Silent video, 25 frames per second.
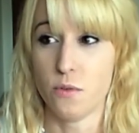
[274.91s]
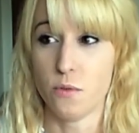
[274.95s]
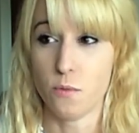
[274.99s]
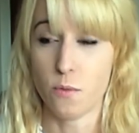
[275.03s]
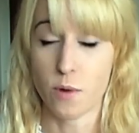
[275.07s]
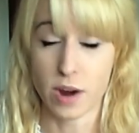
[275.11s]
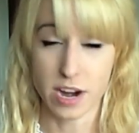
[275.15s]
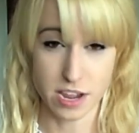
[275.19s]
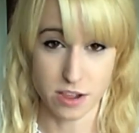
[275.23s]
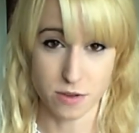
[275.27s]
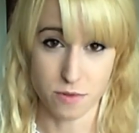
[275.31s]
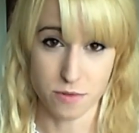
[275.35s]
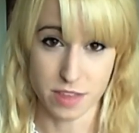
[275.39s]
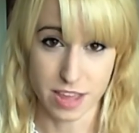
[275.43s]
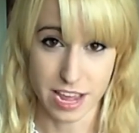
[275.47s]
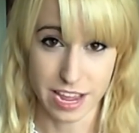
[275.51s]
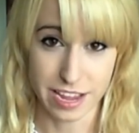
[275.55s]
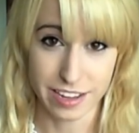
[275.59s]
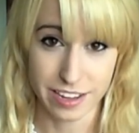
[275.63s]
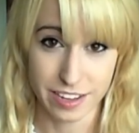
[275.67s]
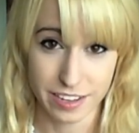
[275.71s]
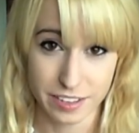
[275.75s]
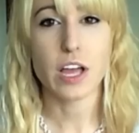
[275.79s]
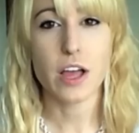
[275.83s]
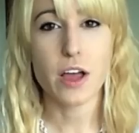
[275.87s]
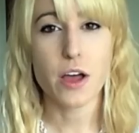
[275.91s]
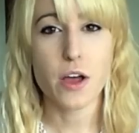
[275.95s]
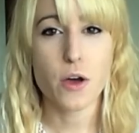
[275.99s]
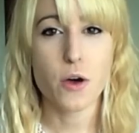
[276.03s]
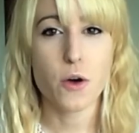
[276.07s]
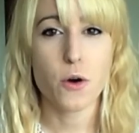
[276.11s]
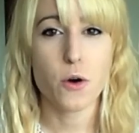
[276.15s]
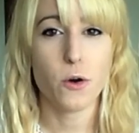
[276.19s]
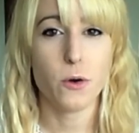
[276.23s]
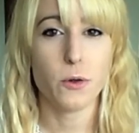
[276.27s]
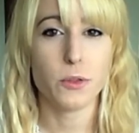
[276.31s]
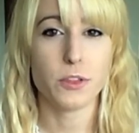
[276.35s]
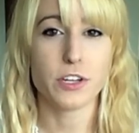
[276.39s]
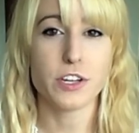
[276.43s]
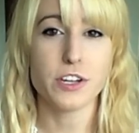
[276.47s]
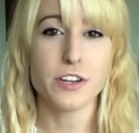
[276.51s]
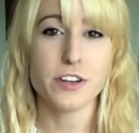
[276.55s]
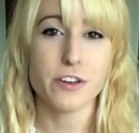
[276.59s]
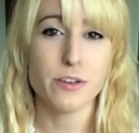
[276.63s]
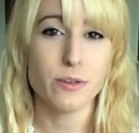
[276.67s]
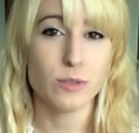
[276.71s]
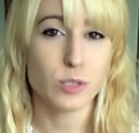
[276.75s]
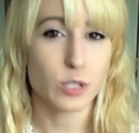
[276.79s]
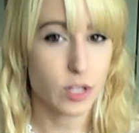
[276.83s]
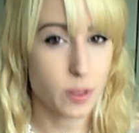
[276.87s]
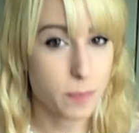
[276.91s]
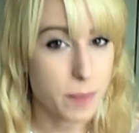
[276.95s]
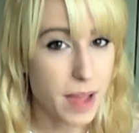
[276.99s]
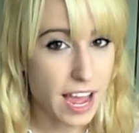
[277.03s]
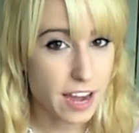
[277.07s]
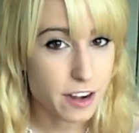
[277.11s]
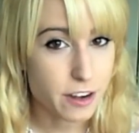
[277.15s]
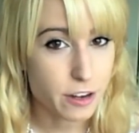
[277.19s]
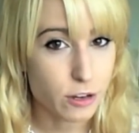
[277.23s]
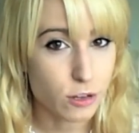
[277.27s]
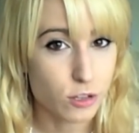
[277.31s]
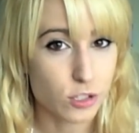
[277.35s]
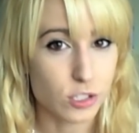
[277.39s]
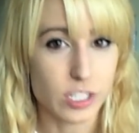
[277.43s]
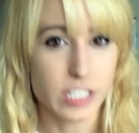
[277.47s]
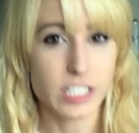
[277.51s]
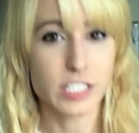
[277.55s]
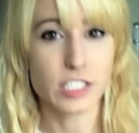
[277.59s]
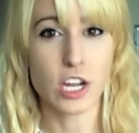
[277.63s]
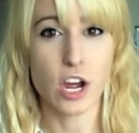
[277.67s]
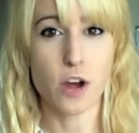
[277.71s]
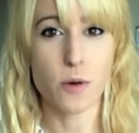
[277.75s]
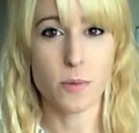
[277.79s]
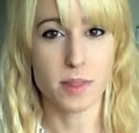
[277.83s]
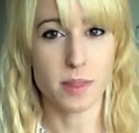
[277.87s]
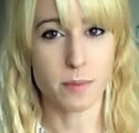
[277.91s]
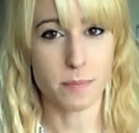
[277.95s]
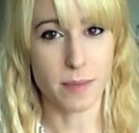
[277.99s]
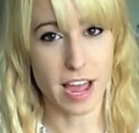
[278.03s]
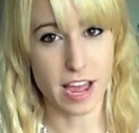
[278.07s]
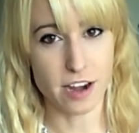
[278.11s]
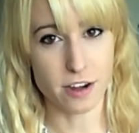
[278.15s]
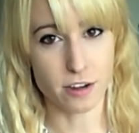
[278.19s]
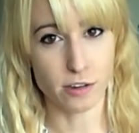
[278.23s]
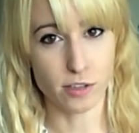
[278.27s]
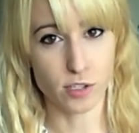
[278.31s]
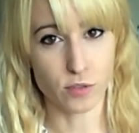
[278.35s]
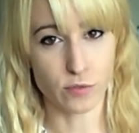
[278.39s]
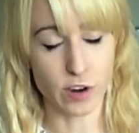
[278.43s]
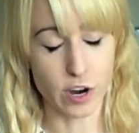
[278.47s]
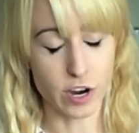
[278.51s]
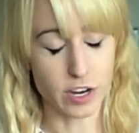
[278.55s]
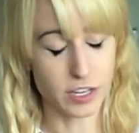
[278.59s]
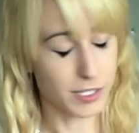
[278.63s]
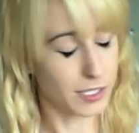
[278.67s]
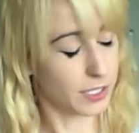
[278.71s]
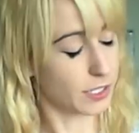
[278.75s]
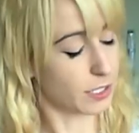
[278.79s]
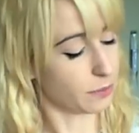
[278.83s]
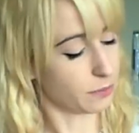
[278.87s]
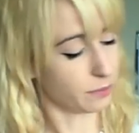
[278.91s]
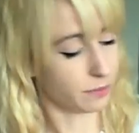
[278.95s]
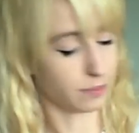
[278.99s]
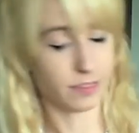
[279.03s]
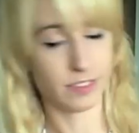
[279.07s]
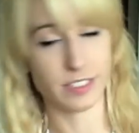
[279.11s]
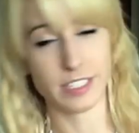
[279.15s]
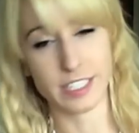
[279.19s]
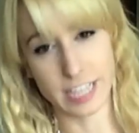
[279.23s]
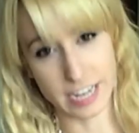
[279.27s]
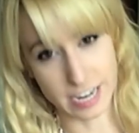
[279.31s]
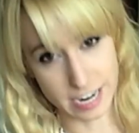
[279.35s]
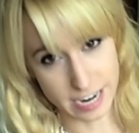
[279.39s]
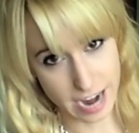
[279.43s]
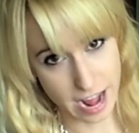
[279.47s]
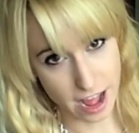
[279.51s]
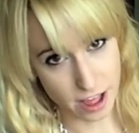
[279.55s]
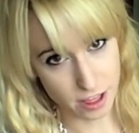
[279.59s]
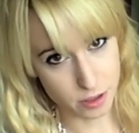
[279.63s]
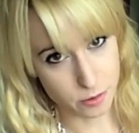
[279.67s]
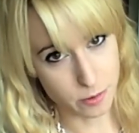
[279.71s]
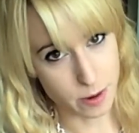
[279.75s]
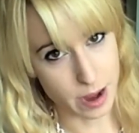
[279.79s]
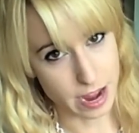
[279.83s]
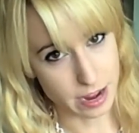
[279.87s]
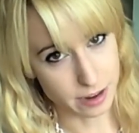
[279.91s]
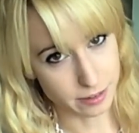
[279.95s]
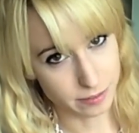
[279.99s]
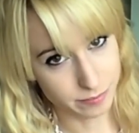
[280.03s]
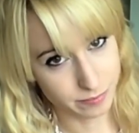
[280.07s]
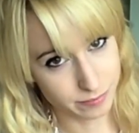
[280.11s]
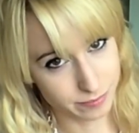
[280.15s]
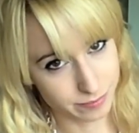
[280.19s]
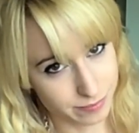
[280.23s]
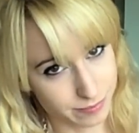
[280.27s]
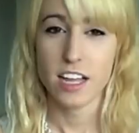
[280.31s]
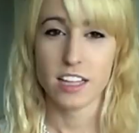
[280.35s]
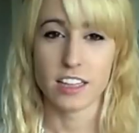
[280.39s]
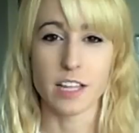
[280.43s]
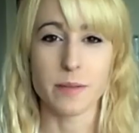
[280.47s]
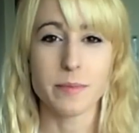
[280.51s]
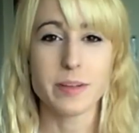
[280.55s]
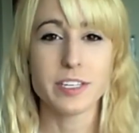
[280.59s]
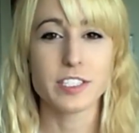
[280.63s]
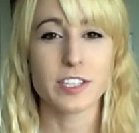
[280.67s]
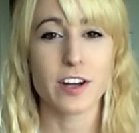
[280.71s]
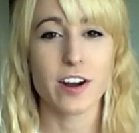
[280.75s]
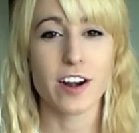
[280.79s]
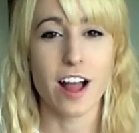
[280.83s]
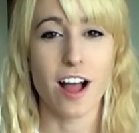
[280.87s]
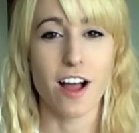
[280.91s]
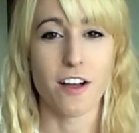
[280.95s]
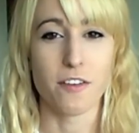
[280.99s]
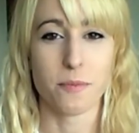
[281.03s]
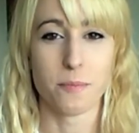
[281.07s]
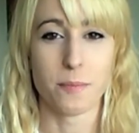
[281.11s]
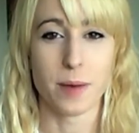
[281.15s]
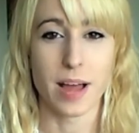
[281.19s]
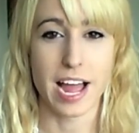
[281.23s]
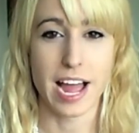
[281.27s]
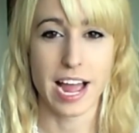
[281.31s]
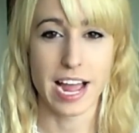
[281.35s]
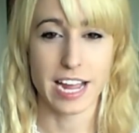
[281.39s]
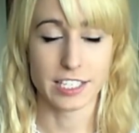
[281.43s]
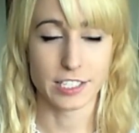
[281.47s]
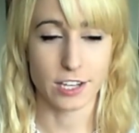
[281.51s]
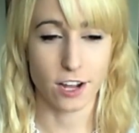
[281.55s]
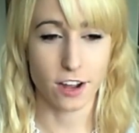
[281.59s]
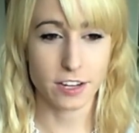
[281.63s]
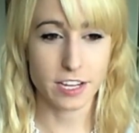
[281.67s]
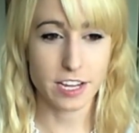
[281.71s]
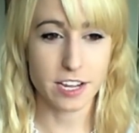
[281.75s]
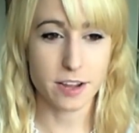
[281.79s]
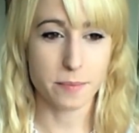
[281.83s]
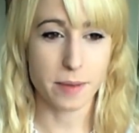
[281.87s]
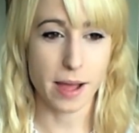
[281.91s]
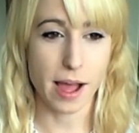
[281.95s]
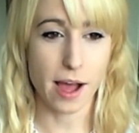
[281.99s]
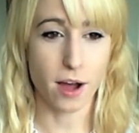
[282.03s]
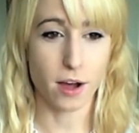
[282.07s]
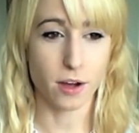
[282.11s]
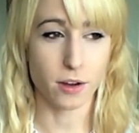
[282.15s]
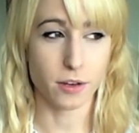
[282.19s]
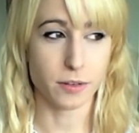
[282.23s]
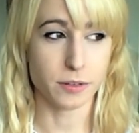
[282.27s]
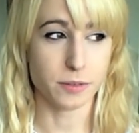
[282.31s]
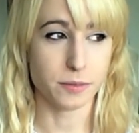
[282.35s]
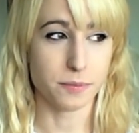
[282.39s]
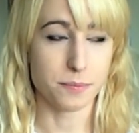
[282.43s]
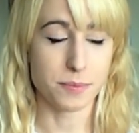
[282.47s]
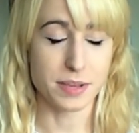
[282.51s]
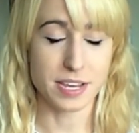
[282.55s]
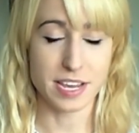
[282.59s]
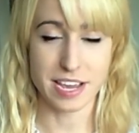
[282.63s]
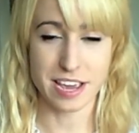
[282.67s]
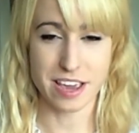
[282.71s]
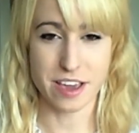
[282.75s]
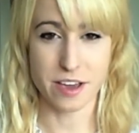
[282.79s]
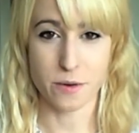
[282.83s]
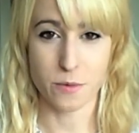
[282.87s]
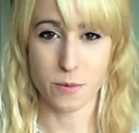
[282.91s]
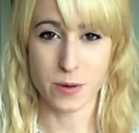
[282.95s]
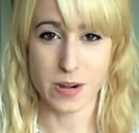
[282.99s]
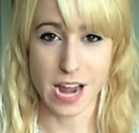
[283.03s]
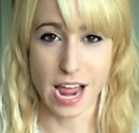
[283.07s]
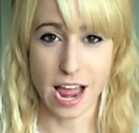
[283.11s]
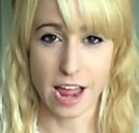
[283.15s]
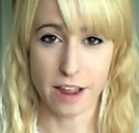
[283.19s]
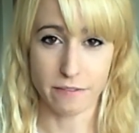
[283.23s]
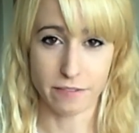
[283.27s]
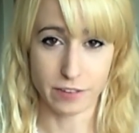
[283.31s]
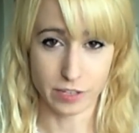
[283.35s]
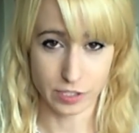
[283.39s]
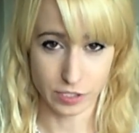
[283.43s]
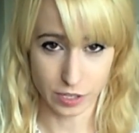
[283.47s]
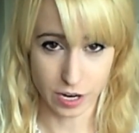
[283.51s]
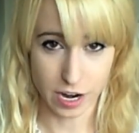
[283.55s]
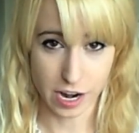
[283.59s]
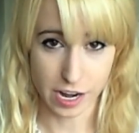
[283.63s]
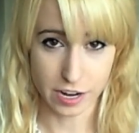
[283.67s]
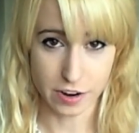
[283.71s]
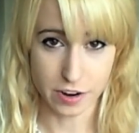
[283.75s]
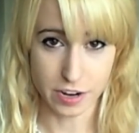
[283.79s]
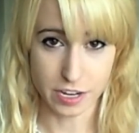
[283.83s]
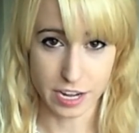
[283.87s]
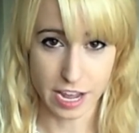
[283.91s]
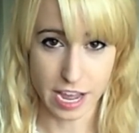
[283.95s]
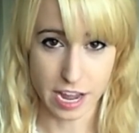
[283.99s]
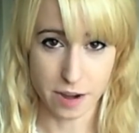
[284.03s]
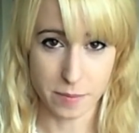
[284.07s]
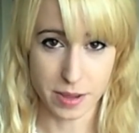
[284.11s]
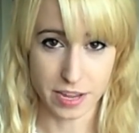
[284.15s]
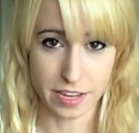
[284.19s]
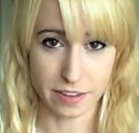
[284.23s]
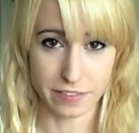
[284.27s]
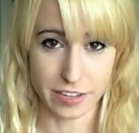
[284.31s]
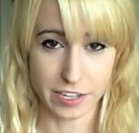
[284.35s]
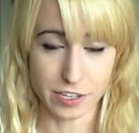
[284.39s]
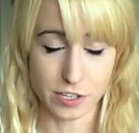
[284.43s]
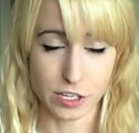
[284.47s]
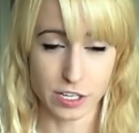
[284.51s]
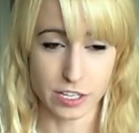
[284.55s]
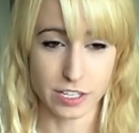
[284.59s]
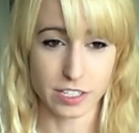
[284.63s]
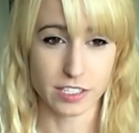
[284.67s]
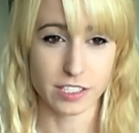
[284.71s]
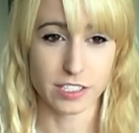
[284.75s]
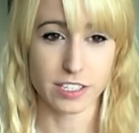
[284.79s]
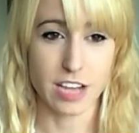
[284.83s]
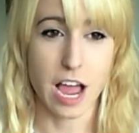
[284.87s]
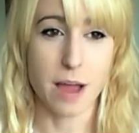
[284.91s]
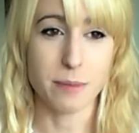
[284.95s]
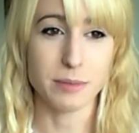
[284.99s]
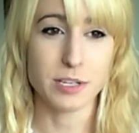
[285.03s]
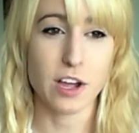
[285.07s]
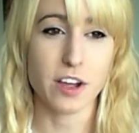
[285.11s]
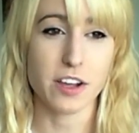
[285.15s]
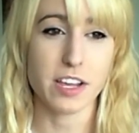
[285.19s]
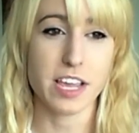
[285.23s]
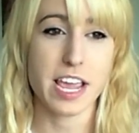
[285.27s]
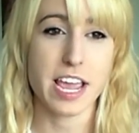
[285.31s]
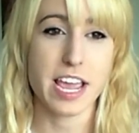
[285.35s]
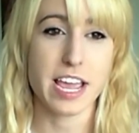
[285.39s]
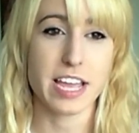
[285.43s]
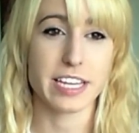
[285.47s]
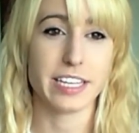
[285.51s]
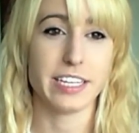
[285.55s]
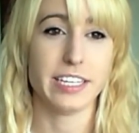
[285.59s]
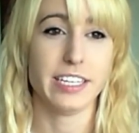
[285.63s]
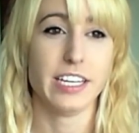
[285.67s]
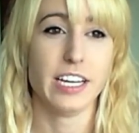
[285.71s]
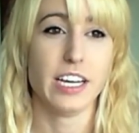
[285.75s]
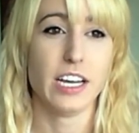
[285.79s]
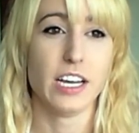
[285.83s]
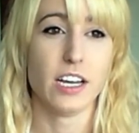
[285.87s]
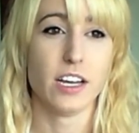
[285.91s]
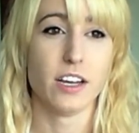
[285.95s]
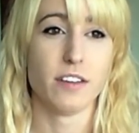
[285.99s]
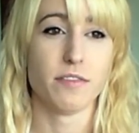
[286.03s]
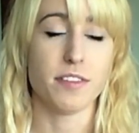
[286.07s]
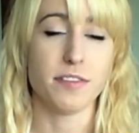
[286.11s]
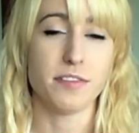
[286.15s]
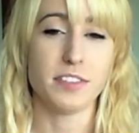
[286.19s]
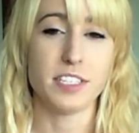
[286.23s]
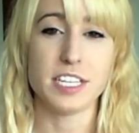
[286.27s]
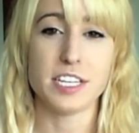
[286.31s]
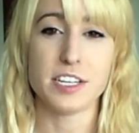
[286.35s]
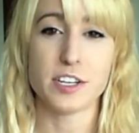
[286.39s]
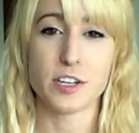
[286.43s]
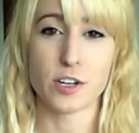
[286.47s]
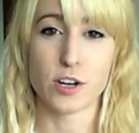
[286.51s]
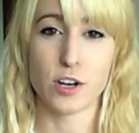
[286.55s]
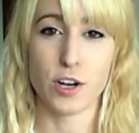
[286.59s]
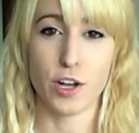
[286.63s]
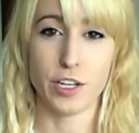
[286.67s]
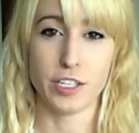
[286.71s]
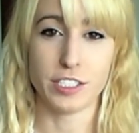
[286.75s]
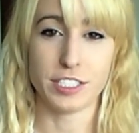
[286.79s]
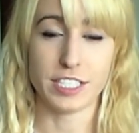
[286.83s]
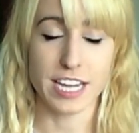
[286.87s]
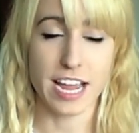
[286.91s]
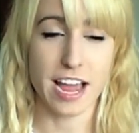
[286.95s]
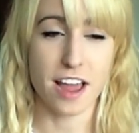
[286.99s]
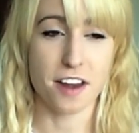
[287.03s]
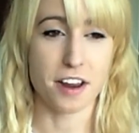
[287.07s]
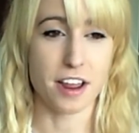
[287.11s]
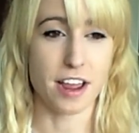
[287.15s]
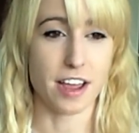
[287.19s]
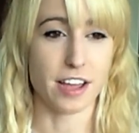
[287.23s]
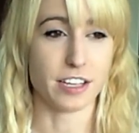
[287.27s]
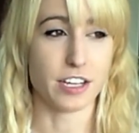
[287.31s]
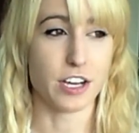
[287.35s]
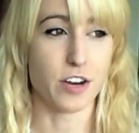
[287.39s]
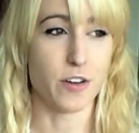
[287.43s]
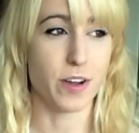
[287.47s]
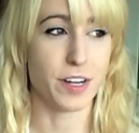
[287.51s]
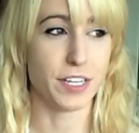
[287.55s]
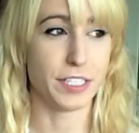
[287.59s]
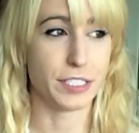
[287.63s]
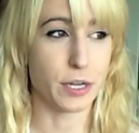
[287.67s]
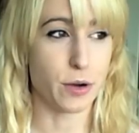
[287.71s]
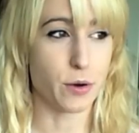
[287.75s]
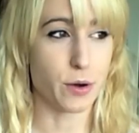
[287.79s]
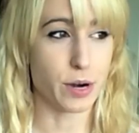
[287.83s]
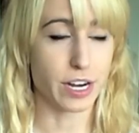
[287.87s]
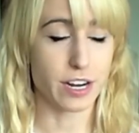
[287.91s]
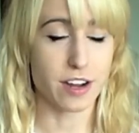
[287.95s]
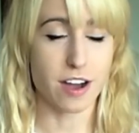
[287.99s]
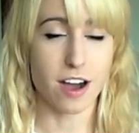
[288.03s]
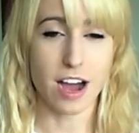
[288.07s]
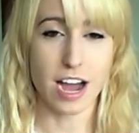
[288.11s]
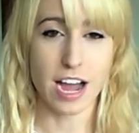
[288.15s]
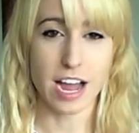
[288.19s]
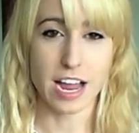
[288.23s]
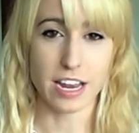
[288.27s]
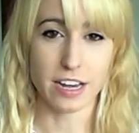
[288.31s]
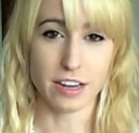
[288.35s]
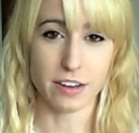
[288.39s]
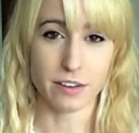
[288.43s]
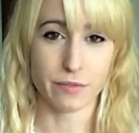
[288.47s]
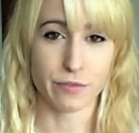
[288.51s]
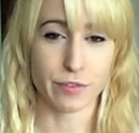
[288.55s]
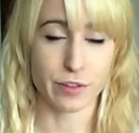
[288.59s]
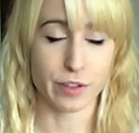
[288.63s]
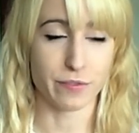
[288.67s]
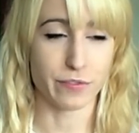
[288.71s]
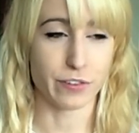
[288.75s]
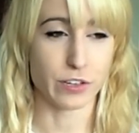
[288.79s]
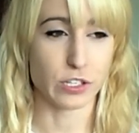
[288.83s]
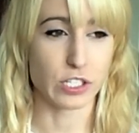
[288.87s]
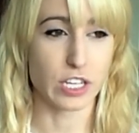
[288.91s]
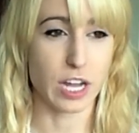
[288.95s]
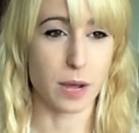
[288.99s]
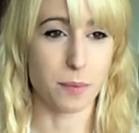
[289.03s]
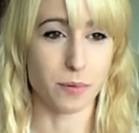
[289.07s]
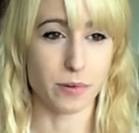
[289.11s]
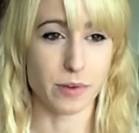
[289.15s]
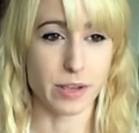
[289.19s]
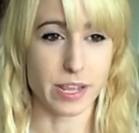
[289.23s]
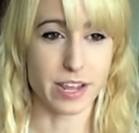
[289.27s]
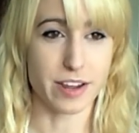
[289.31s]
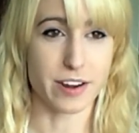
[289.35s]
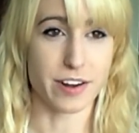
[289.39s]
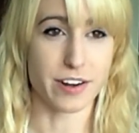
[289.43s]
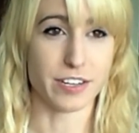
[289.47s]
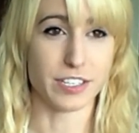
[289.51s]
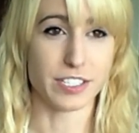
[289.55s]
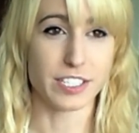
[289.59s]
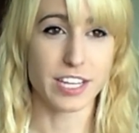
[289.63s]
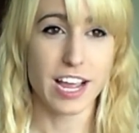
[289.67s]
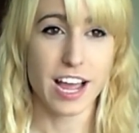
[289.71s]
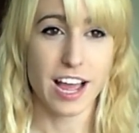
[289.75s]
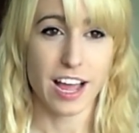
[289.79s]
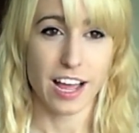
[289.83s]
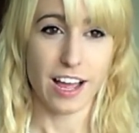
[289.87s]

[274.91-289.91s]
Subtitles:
what you think. So the good news or the bad news? Let's go with the bad news first. Get it out of the way. Let me start off by talking about me when I first started going to anime conventions. I'm talking 15-year-old Deanna going to Otakon for the first couple of years.